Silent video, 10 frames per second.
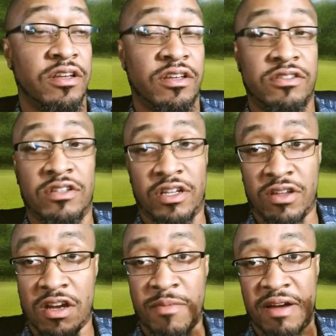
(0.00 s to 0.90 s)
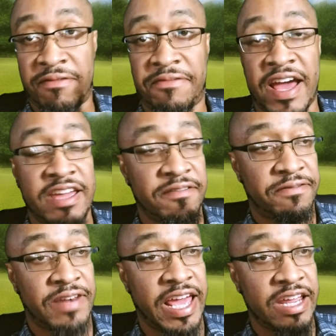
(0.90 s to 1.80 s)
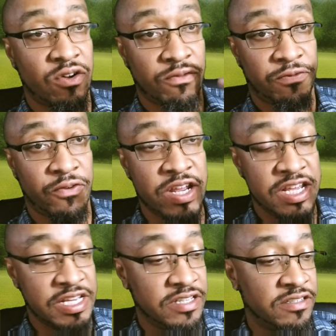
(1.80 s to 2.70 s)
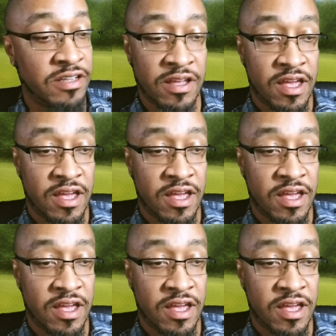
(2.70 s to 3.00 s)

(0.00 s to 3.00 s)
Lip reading: So they talk about fight, flight, or freeze.